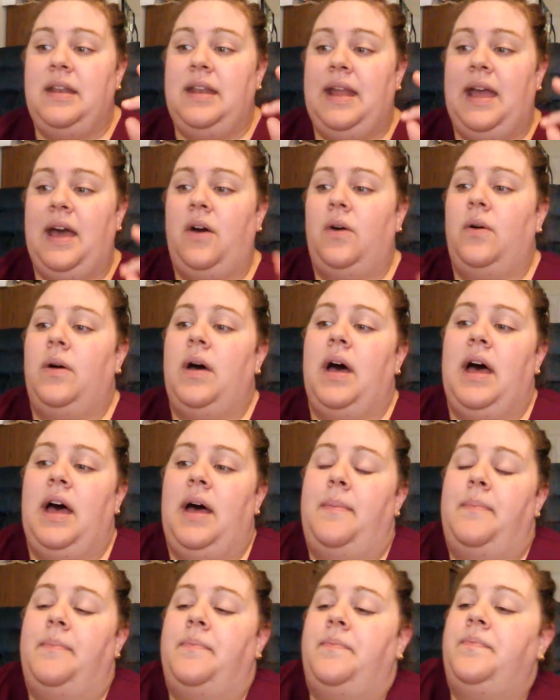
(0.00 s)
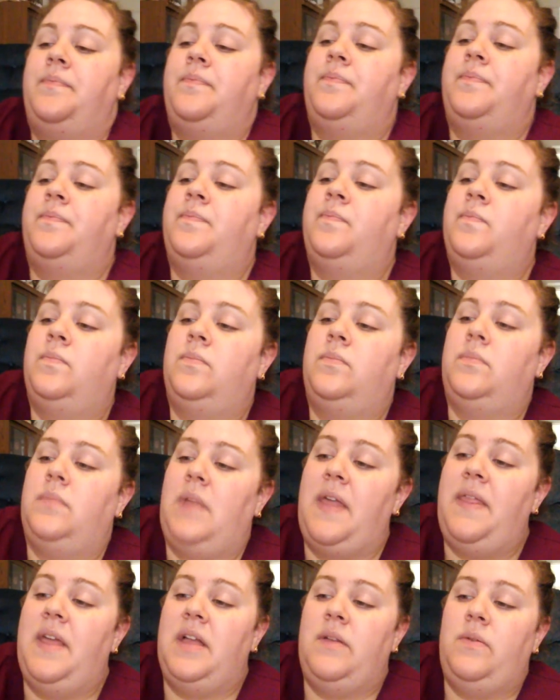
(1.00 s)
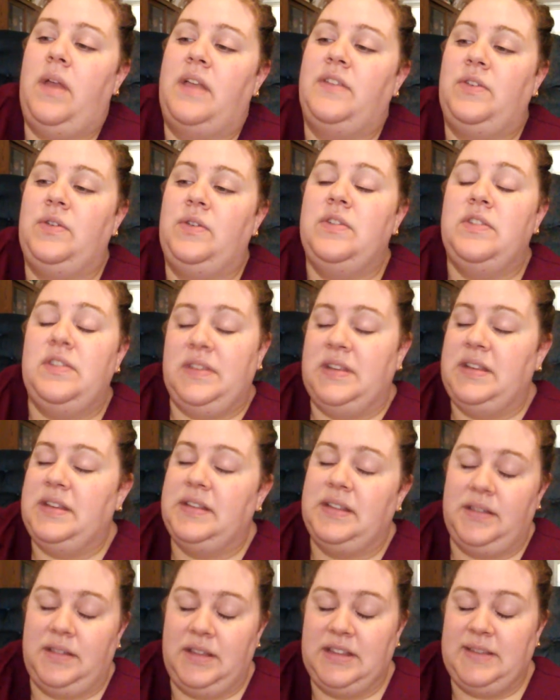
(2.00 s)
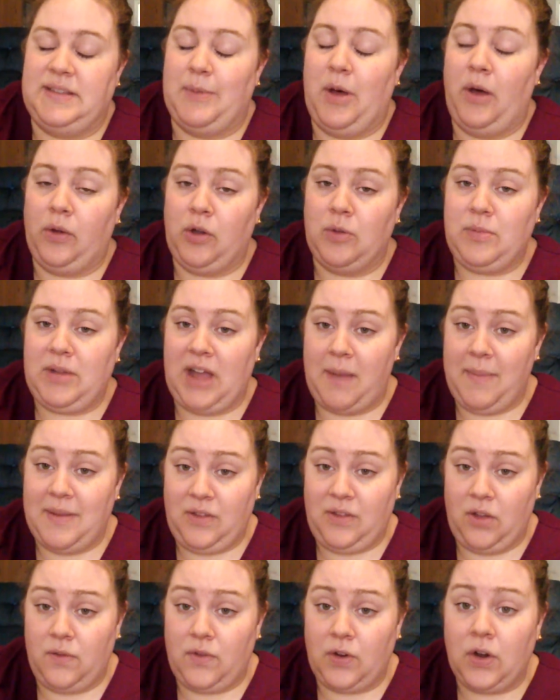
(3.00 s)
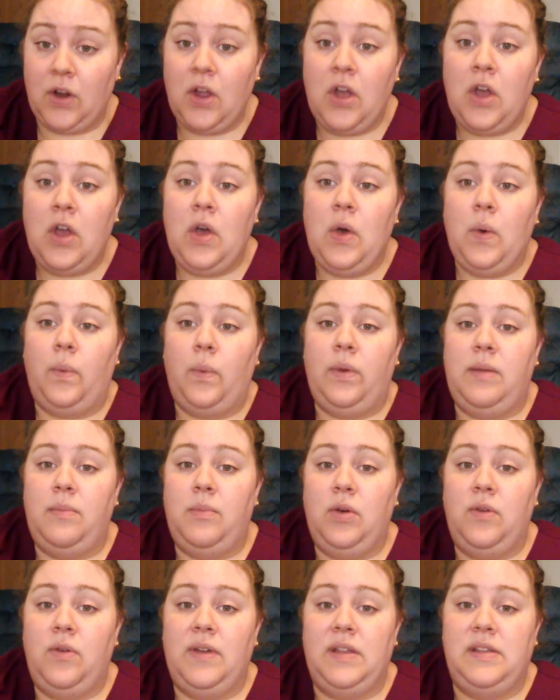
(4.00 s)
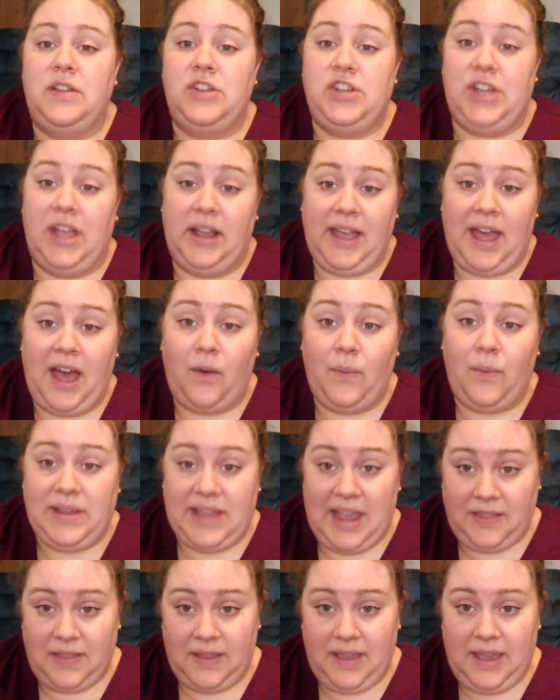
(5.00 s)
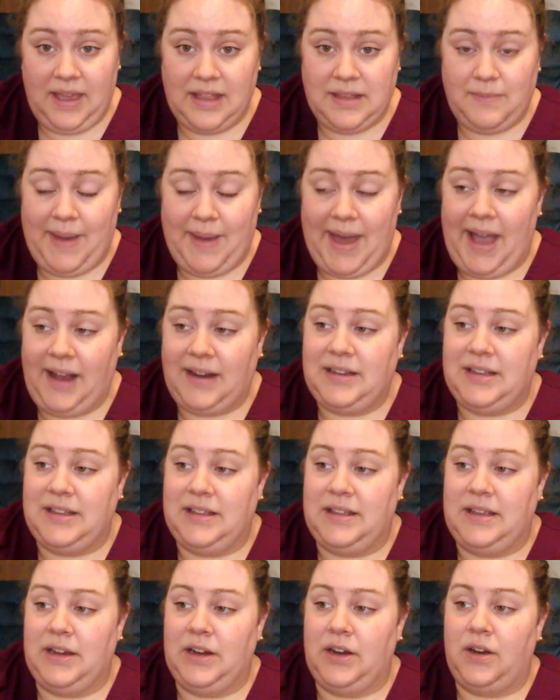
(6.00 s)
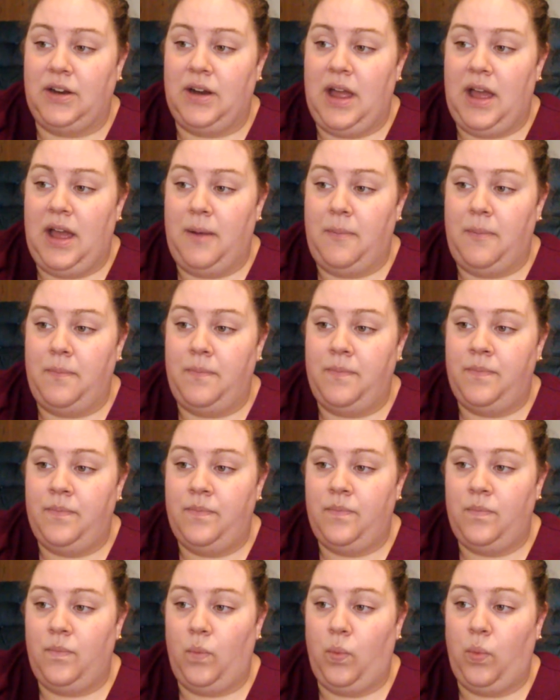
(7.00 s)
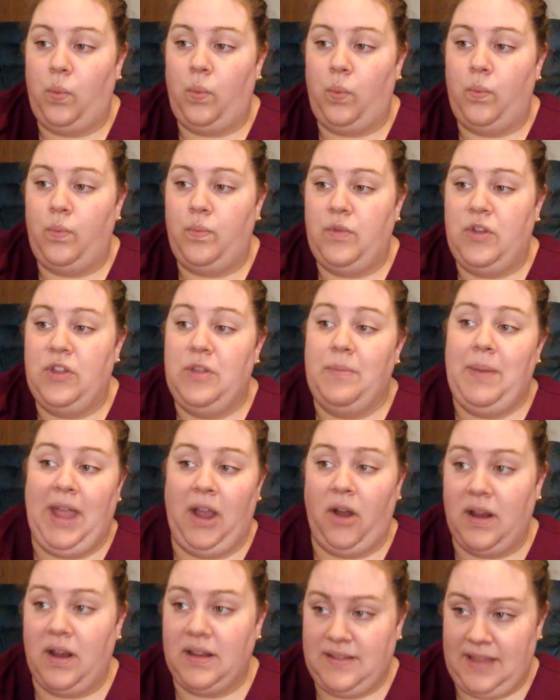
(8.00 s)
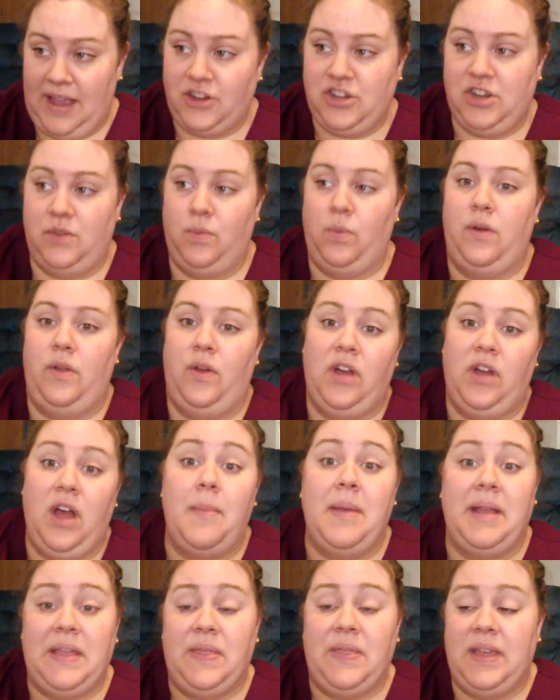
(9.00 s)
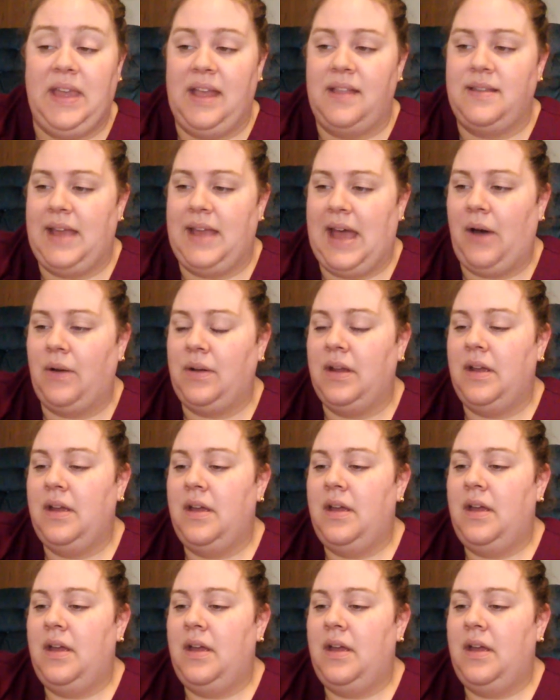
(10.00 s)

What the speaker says: Now, and then as soon as the small group time is over, we move into checkout. We take the kids back to their to the parents section where they'll come and get the kids out.